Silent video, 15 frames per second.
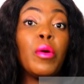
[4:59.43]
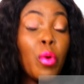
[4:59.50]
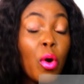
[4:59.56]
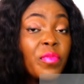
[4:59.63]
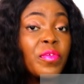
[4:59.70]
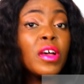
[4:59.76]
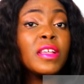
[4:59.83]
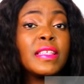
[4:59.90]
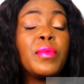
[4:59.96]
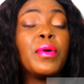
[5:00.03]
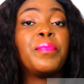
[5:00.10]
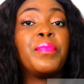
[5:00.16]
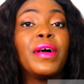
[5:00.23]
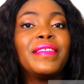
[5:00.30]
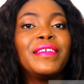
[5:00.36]
Of course, they
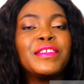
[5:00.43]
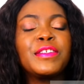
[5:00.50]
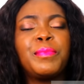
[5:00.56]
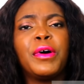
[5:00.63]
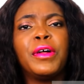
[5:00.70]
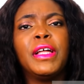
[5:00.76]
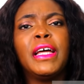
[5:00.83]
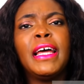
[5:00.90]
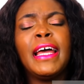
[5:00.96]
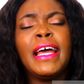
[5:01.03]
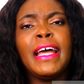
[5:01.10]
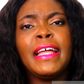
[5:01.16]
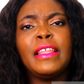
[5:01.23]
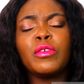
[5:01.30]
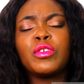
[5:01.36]
were brothers, but
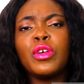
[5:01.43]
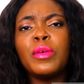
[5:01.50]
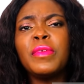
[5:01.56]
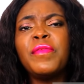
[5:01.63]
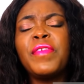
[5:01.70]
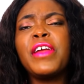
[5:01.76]
there's something